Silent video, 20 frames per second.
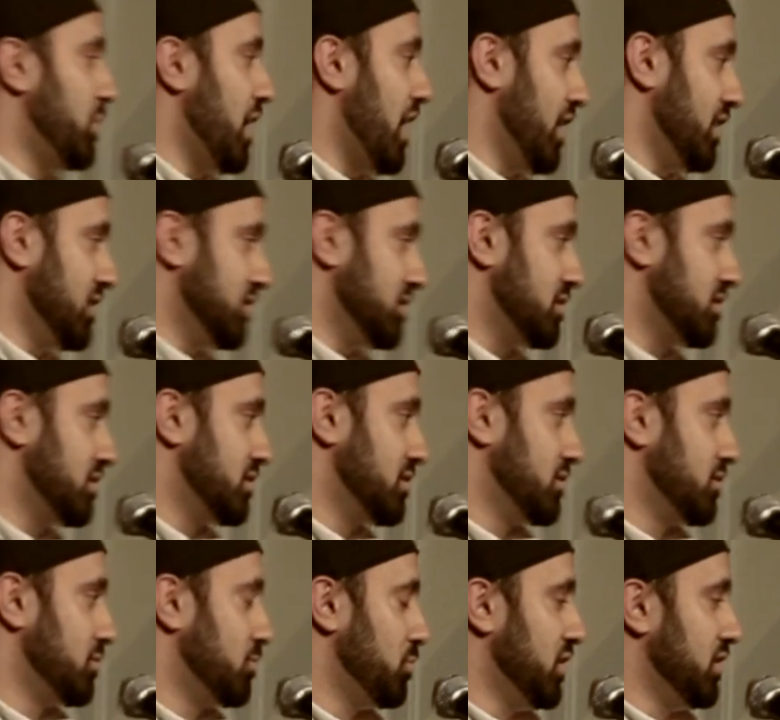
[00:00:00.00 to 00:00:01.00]
Pans,
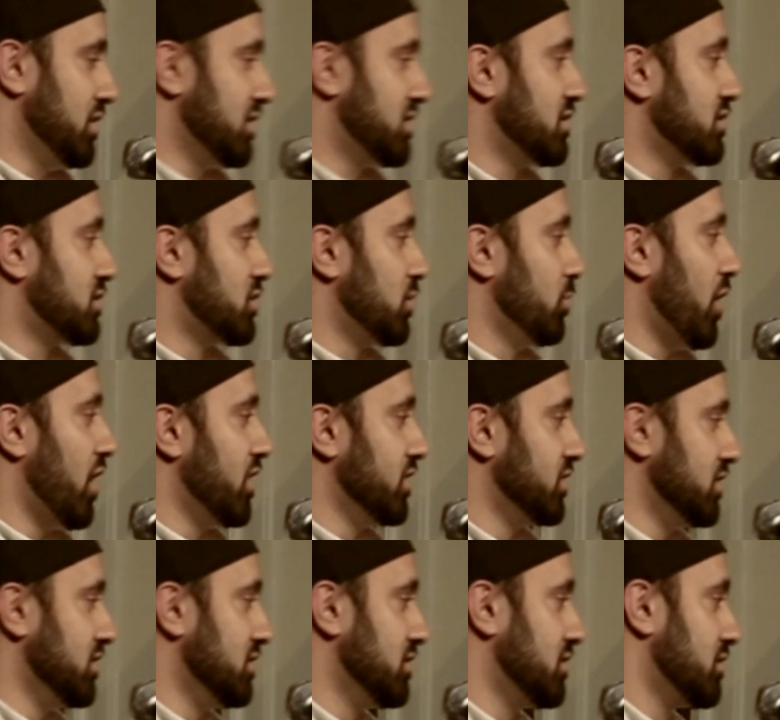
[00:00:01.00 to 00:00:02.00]
meaning Sister
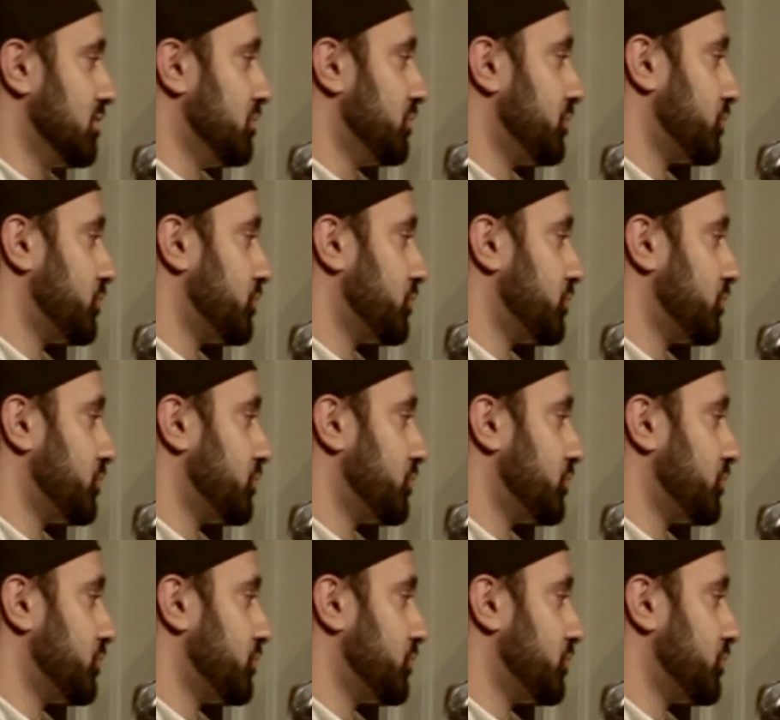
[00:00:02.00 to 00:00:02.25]
Bharti's.